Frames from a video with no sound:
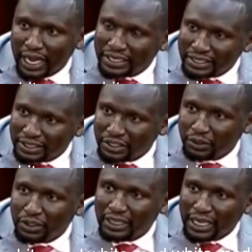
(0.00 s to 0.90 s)
a
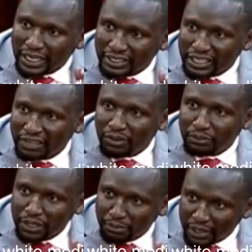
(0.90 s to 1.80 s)
decision that has never
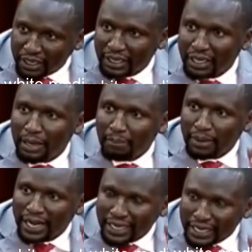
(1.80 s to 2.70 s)
been made
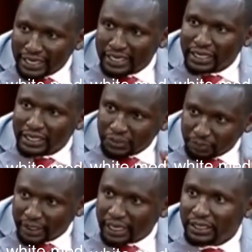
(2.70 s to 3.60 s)
by any other
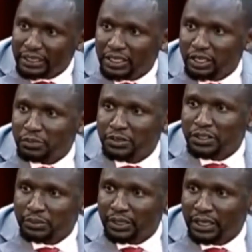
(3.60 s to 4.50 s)
speaker in this House, Mr.
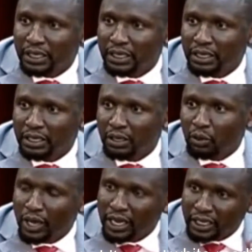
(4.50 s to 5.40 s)
Speaker,
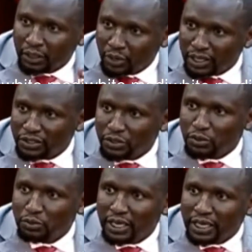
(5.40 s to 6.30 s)
where he wants you
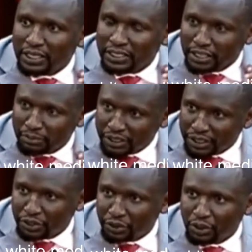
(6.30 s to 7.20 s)
to make a
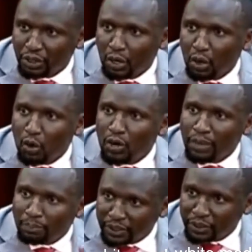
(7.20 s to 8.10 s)
determination on
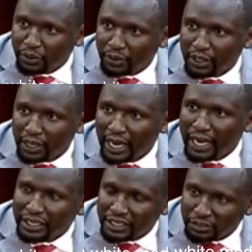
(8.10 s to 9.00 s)
appeal
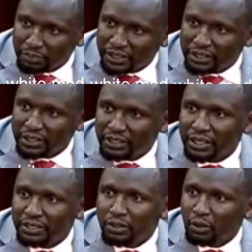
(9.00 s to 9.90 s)
and dismiss this
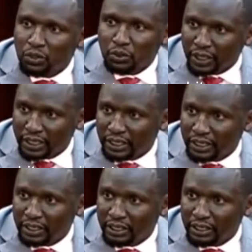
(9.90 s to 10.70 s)
case altogether.